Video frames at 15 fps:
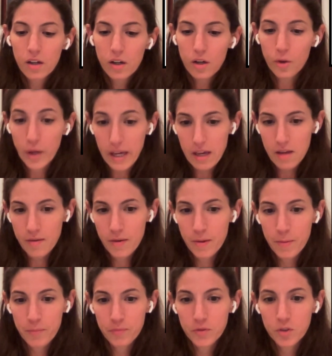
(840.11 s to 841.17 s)
Okay,
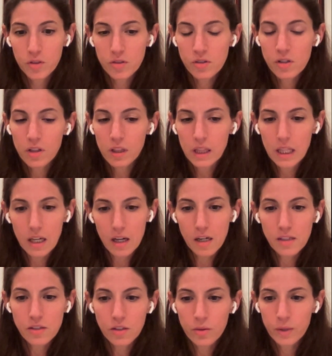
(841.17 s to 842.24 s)
so there's a
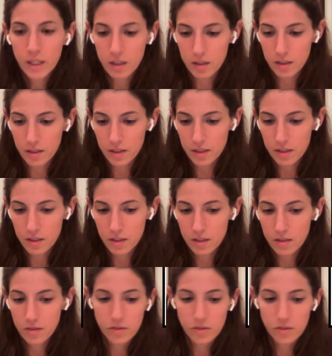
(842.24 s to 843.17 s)
lot going on here.